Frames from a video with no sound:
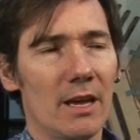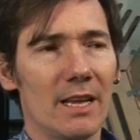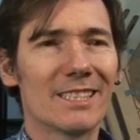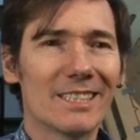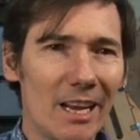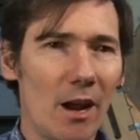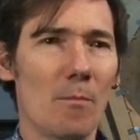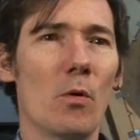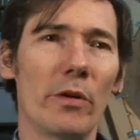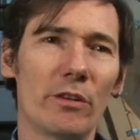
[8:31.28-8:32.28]
Instead,
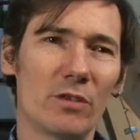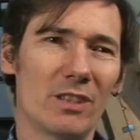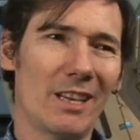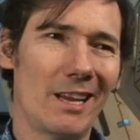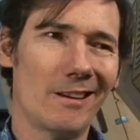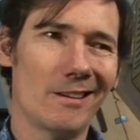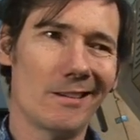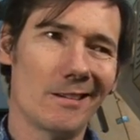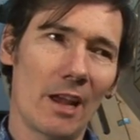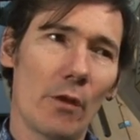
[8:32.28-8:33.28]
I'm more interested
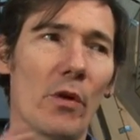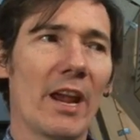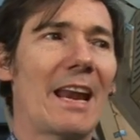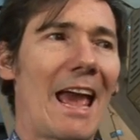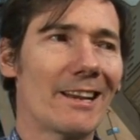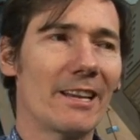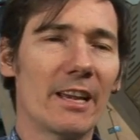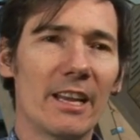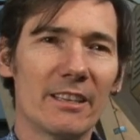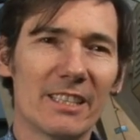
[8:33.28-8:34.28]
in reenacting it,